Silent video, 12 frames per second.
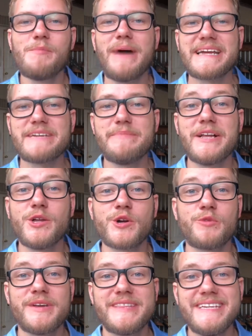Micah
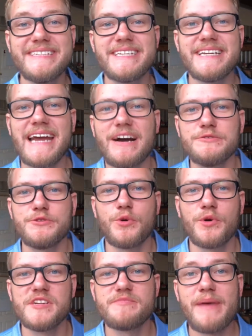Miller with Easton
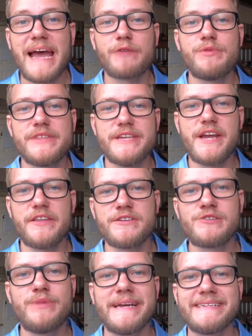Outdoors, back with
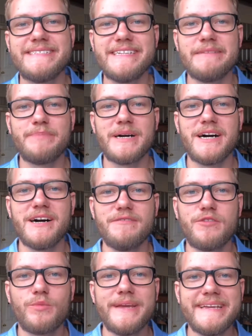another quick tip
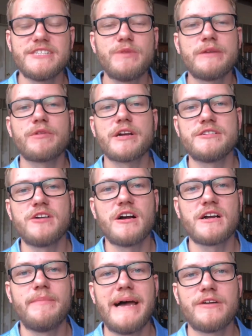of the week. This week we're going to
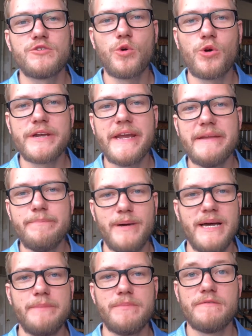talk about corrugated
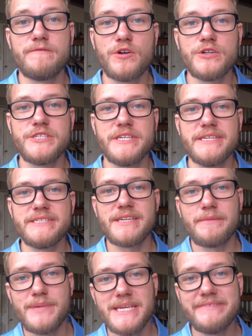pipe versus
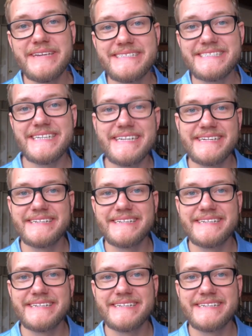PVC.